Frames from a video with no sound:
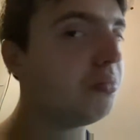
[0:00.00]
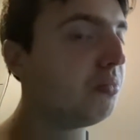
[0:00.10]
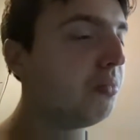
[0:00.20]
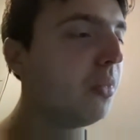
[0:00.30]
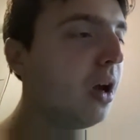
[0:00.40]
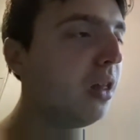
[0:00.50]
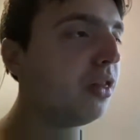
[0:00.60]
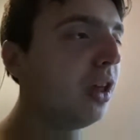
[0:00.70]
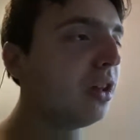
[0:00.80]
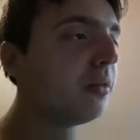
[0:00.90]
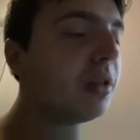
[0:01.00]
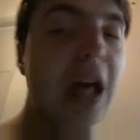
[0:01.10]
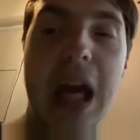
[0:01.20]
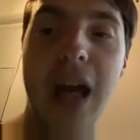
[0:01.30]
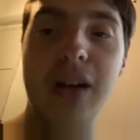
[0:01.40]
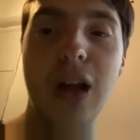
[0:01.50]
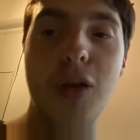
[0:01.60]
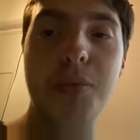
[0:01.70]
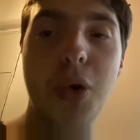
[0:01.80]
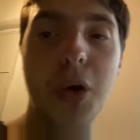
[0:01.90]
I think a can
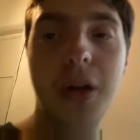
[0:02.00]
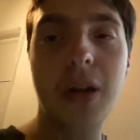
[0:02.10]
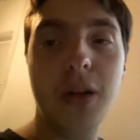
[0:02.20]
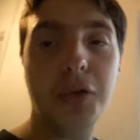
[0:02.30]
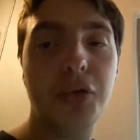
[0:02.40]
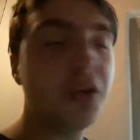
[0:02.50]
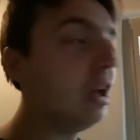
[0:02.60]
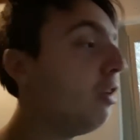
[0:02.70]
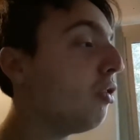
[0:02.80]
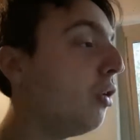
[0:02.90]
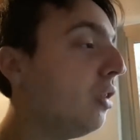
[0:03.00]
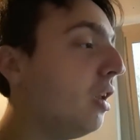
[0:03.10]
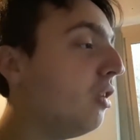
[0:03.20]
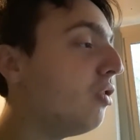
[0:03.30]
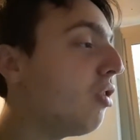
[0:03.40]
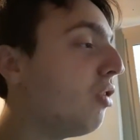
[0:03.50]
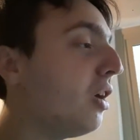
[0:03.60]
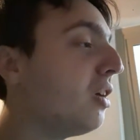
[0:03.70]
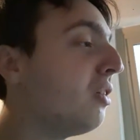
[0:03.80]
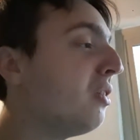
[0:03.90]
exploded in the freezer, and then it just
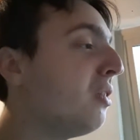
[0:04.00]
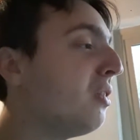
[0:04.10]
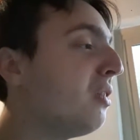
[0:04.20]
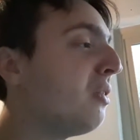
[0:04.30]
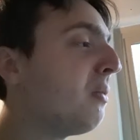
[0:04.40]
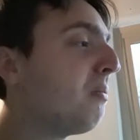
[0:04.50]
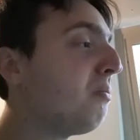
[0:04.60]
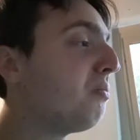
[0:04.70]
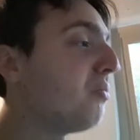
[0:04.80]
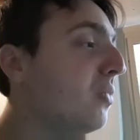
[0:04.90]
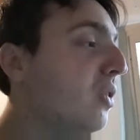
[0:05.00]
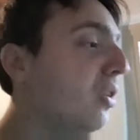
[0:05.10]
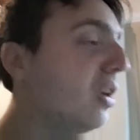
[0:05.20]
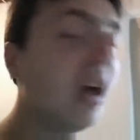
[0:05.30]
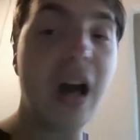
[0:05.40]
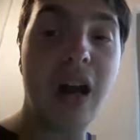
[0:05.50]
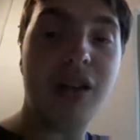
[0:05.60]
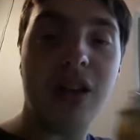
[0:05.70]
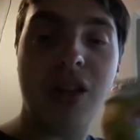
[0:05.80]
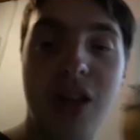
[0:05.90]
like didn't ice. I
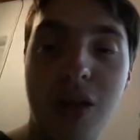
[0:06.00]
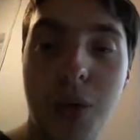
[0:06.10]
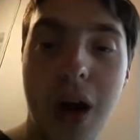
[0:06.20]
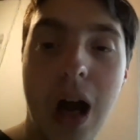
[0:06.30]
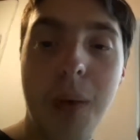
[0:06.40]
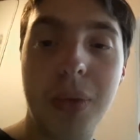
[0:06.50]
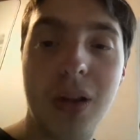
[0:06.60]
guess that's what happens